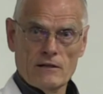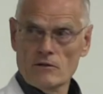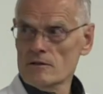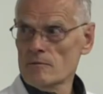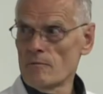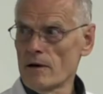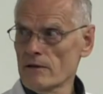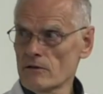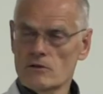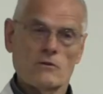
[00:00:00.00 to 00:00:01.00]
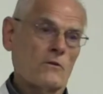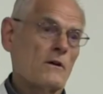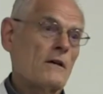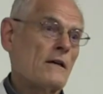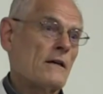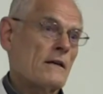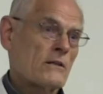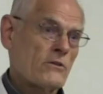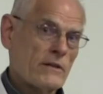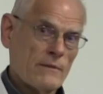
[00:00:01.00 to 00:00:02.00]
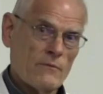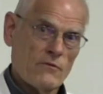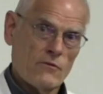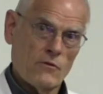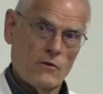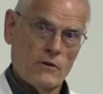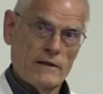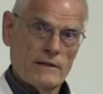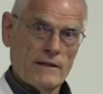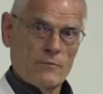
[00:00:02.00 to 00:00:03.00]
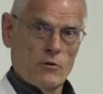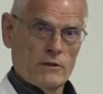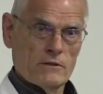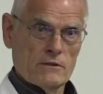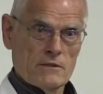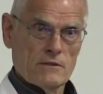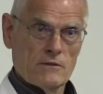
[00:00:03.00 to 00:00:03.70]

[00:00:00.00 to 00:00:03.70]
not bother to treat him for any tick-borne illness.